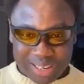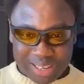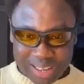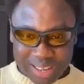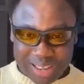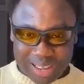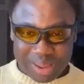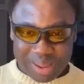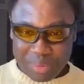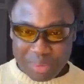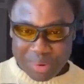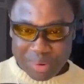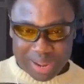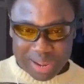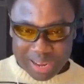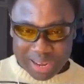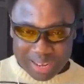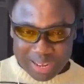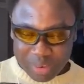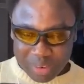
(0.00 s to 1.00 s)

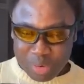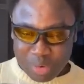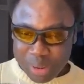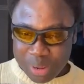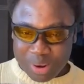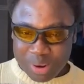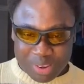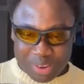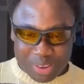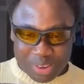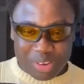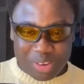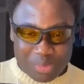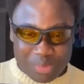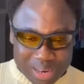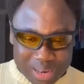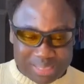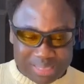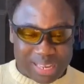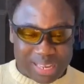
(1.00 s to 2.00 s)
America, the
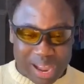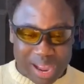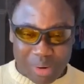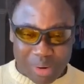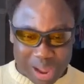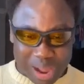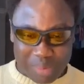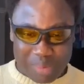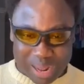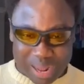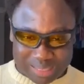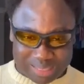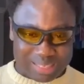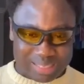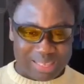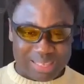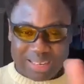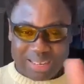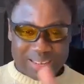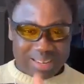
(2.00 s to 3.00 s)
human is the cow, how about
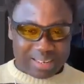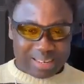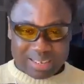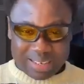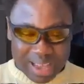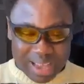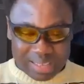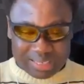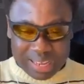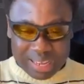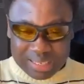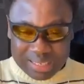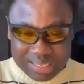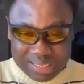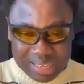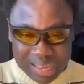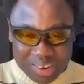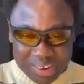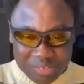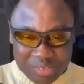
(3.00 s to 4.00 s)
the S and G's
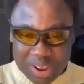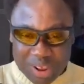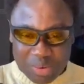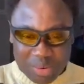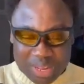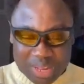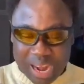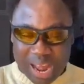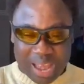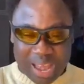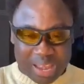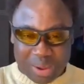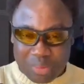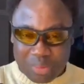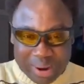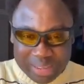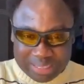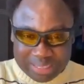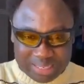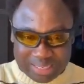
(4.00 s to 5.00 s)
can free a hunger higher
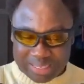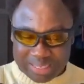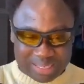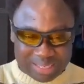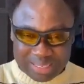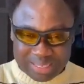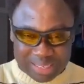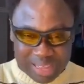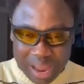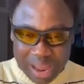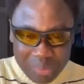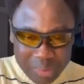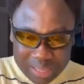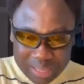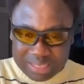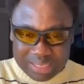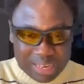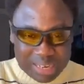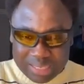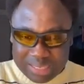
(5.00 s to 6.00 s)
rent.
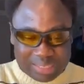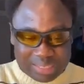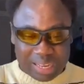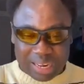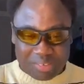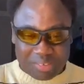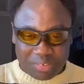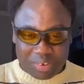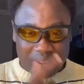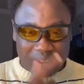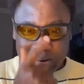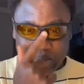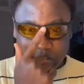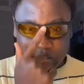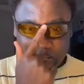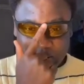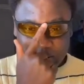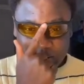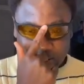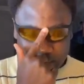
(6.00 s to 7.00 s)
Rent and G's can free a home.
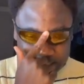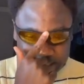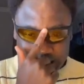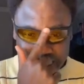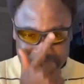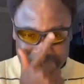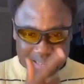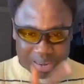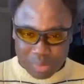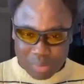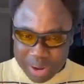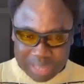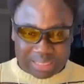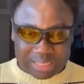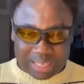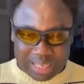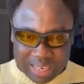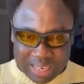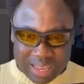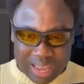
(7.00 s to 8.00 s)
I say rent
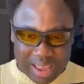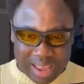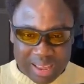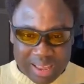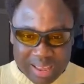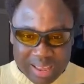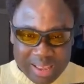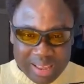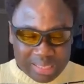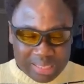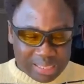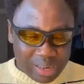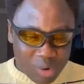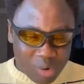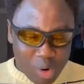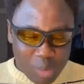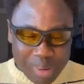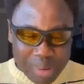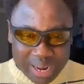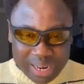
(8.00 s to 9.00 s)
and idea. So,
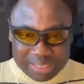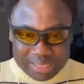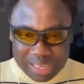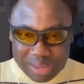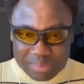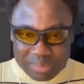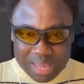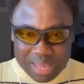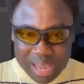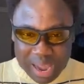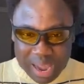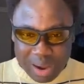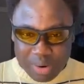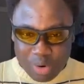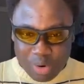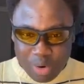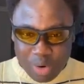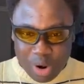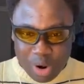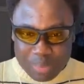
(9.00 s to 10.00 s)
oh, Banner Savia,
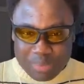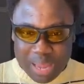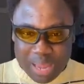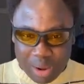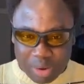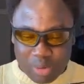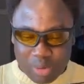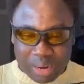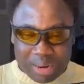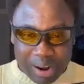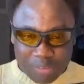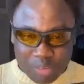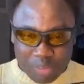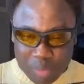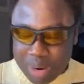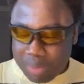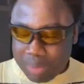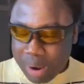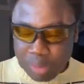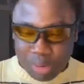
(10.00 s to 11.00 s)
or maybe I know what done for
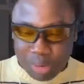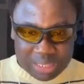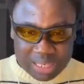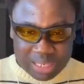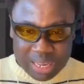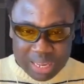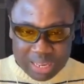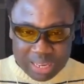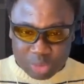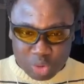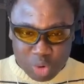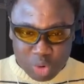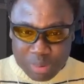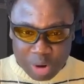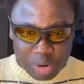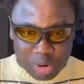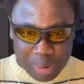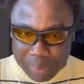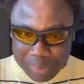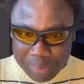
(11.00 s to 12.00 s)
being a market a year two
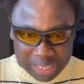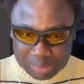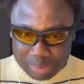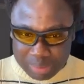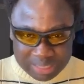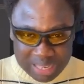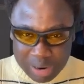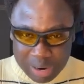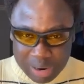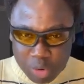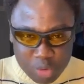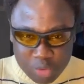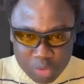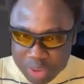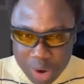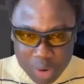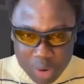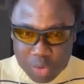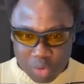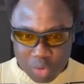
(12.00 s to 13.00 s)
bedroom apartment. Yeah, who
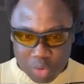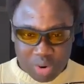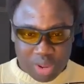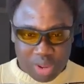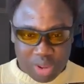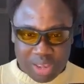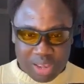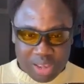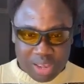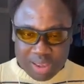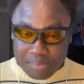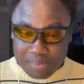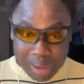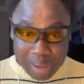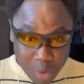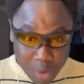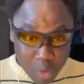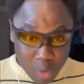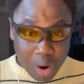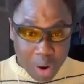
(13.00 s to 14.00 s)
you own? But
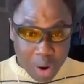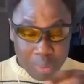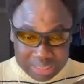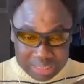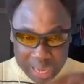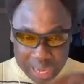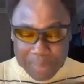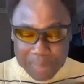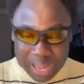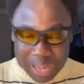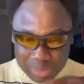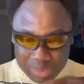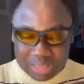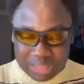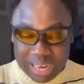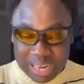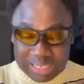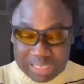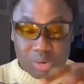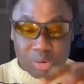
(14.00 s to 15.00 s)
uncle, what your apartment,
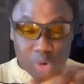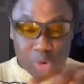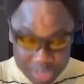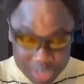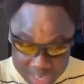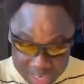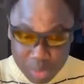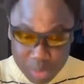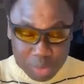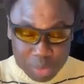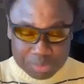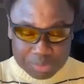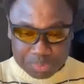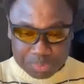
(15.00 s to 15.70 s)
and I say, would you